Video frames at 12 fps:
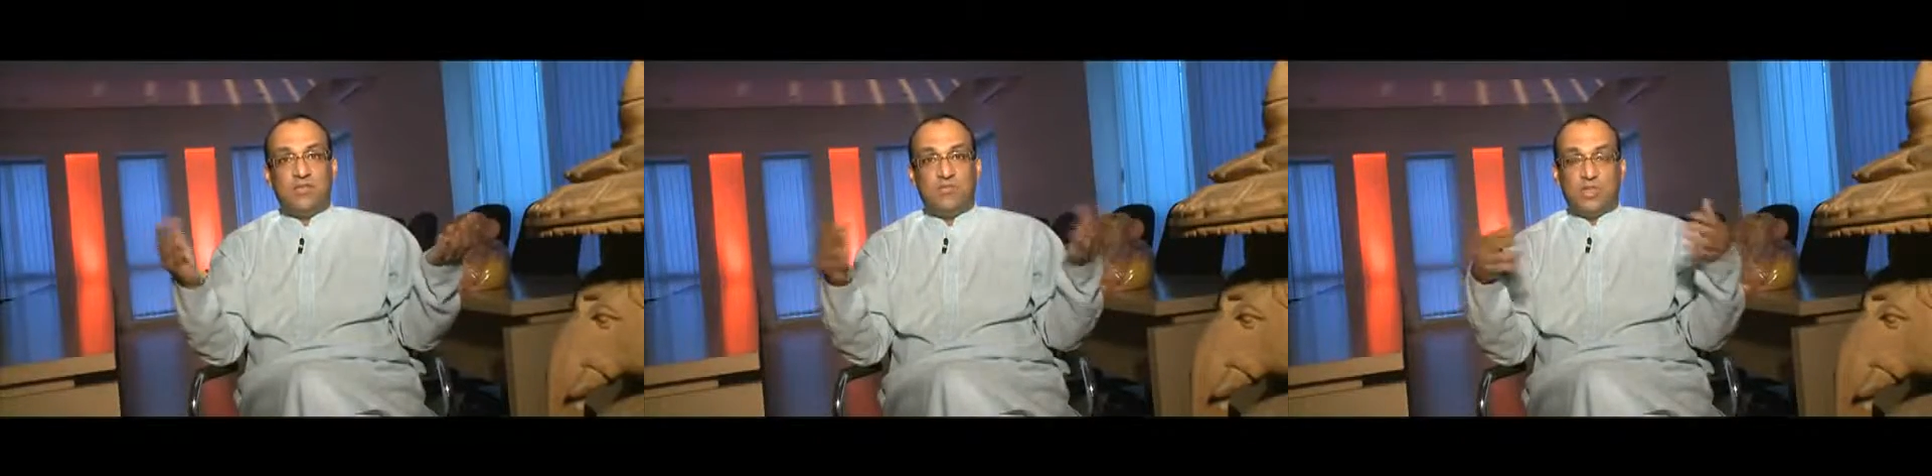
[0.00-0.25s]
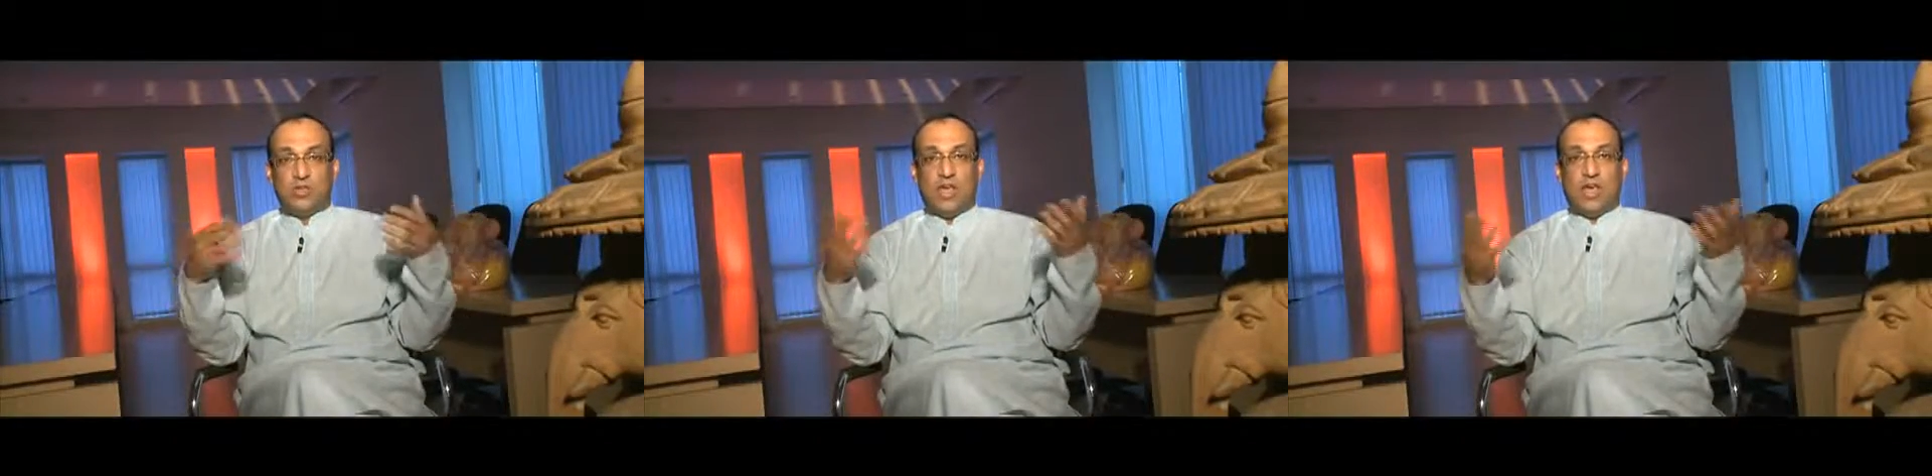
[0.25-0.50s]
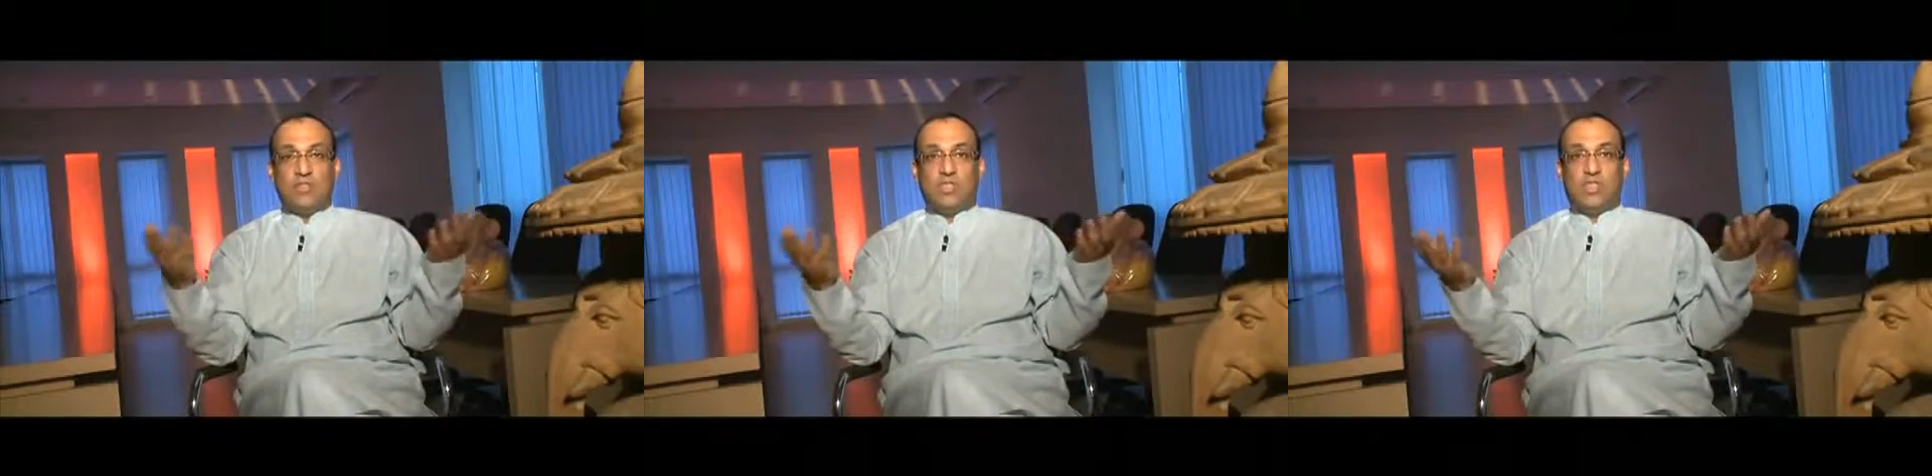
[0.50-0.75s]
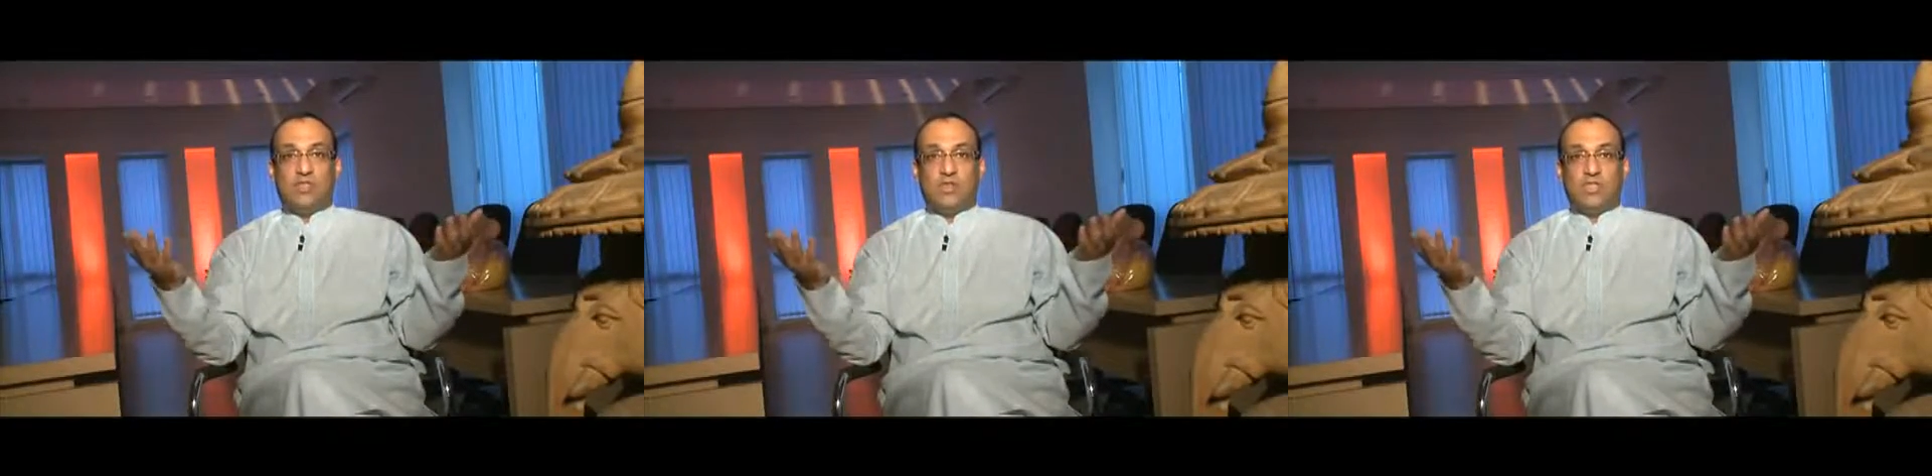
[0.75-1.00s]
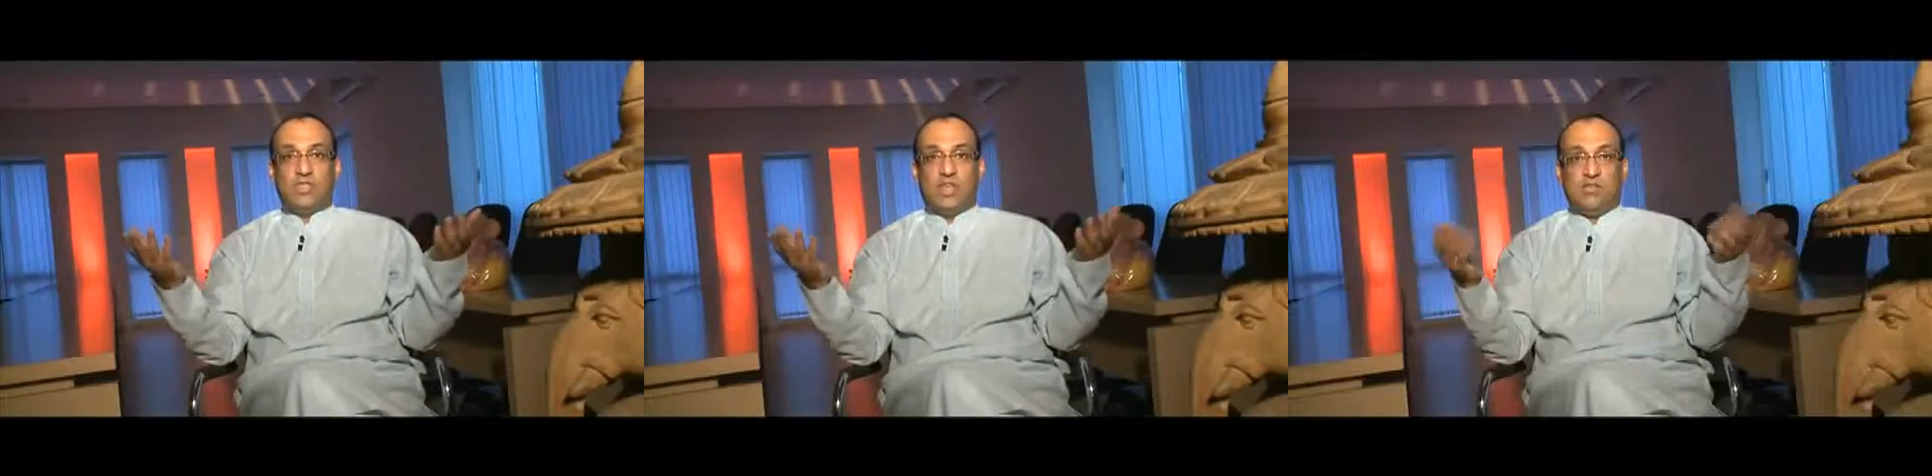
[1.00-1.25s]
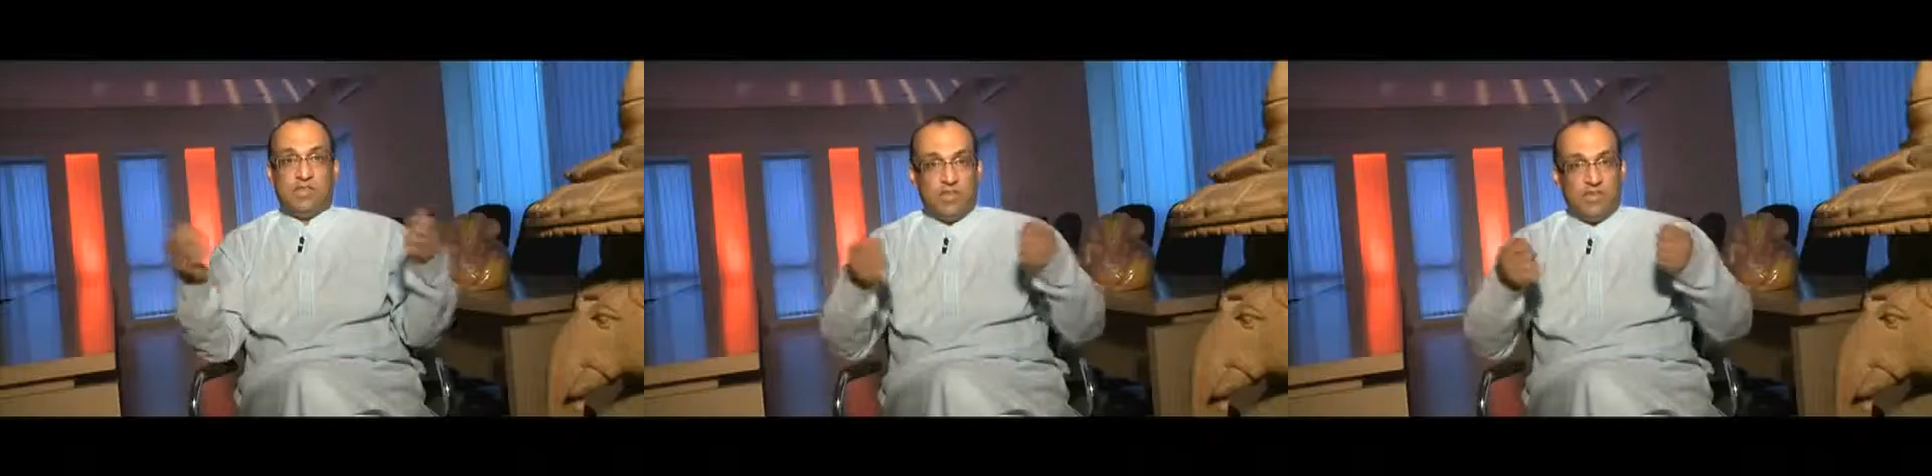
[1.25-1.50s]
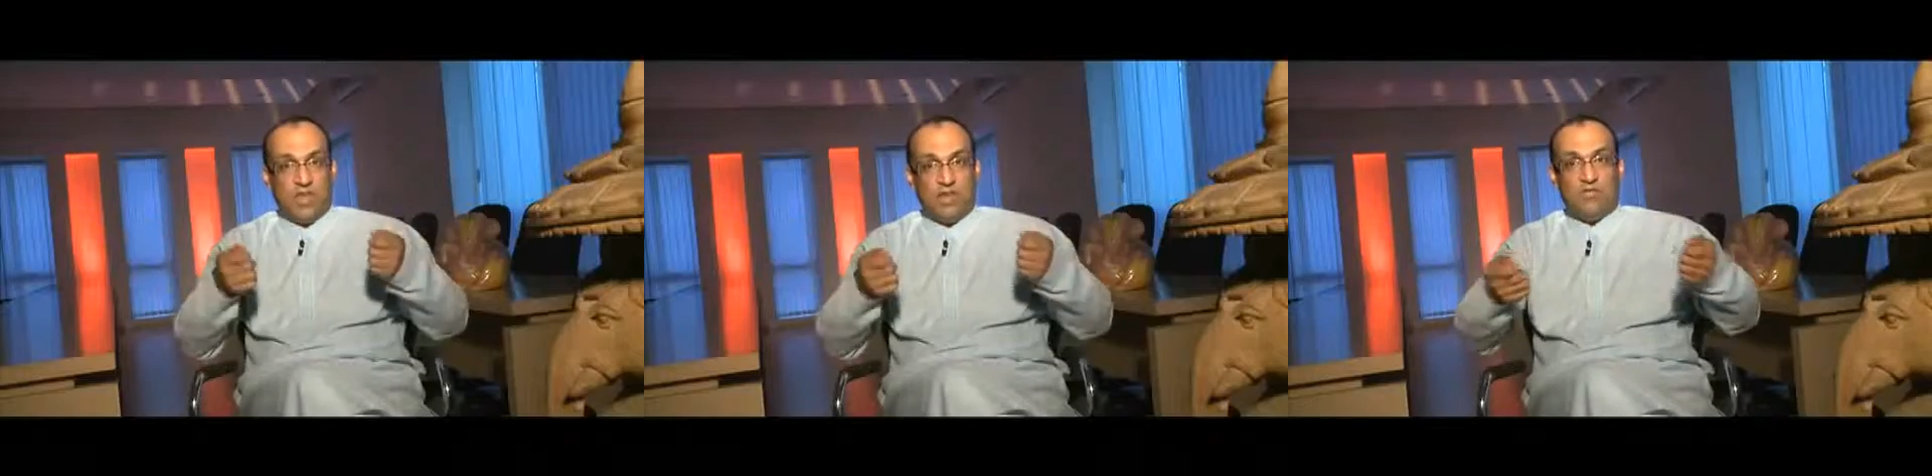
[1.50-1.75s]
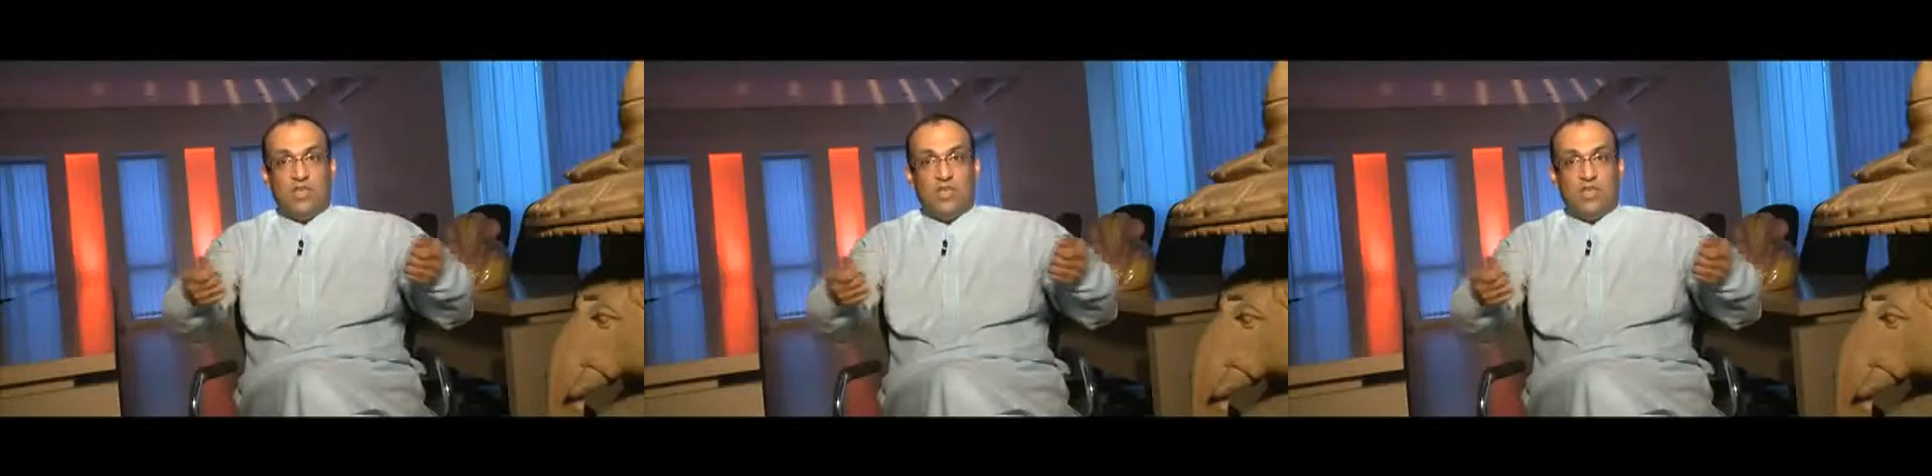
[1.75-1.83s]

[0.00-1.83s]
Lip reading: We should have a servant's day where when